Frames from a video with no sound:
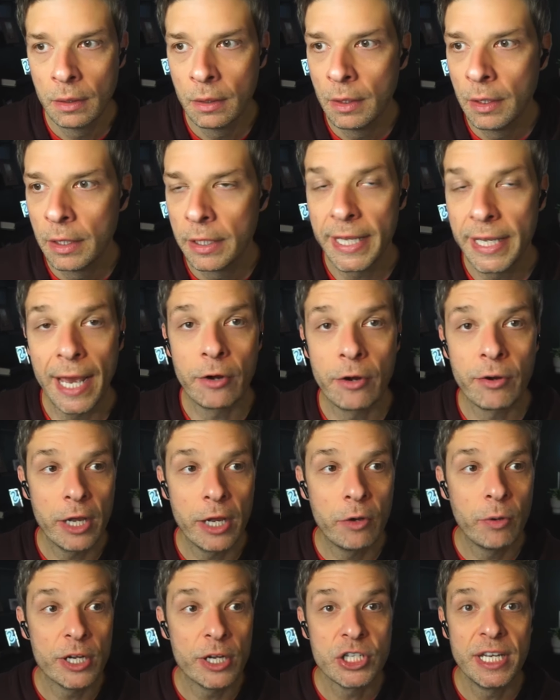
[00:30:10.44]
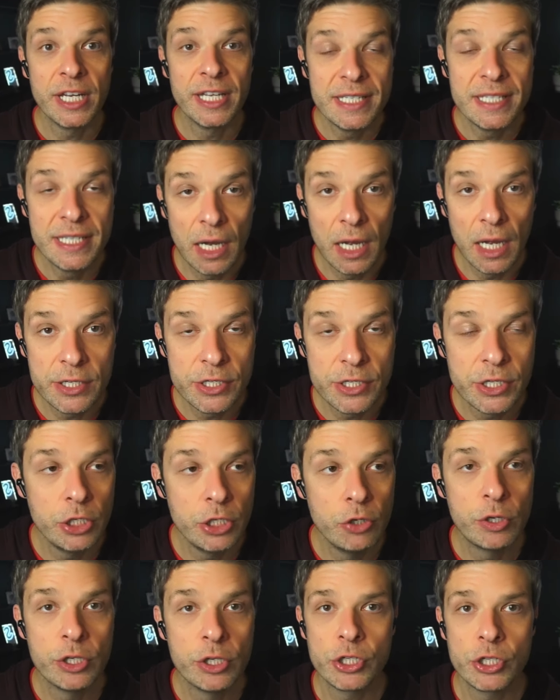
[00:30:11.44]
Yeah, great question. It does. So
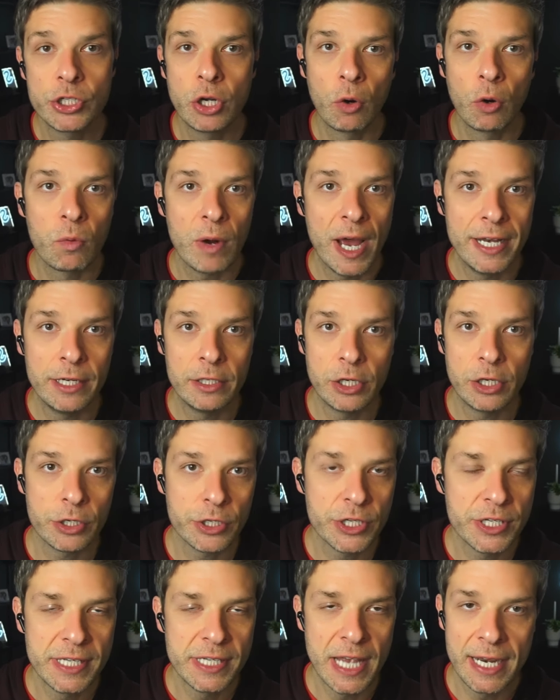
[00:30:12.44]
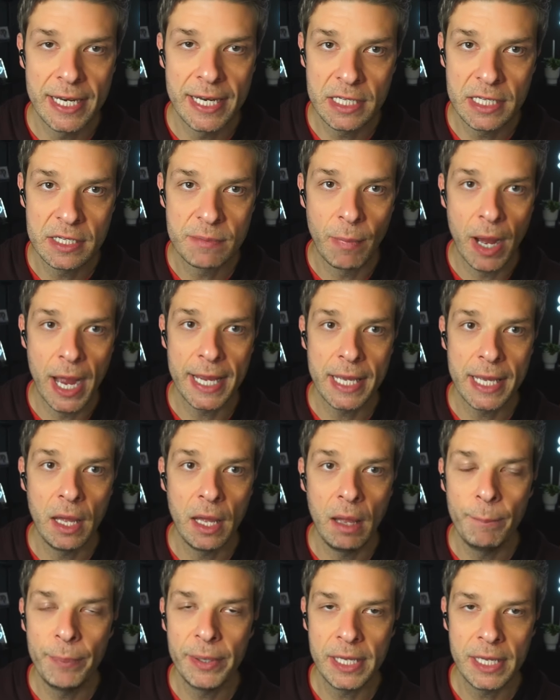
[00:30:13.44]
you can just go right into your settings, my
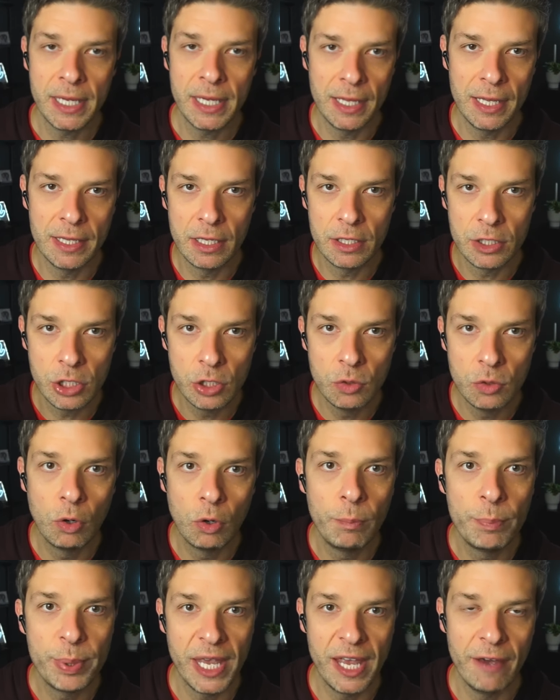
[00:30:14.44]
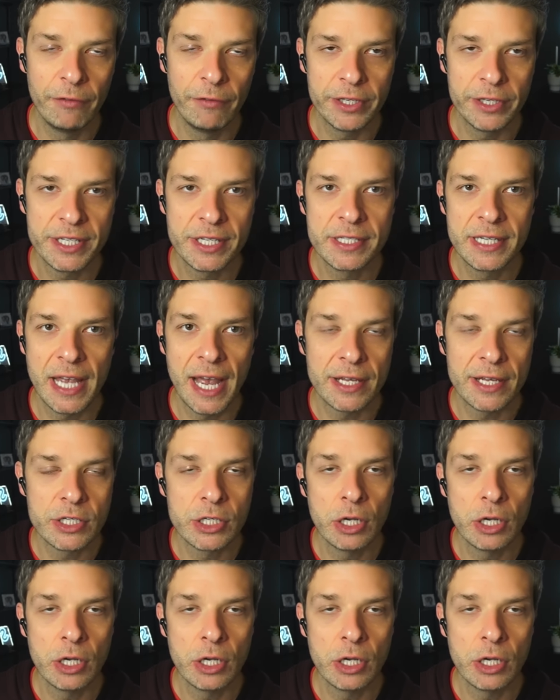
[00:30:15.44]
company, and then you will be able to set.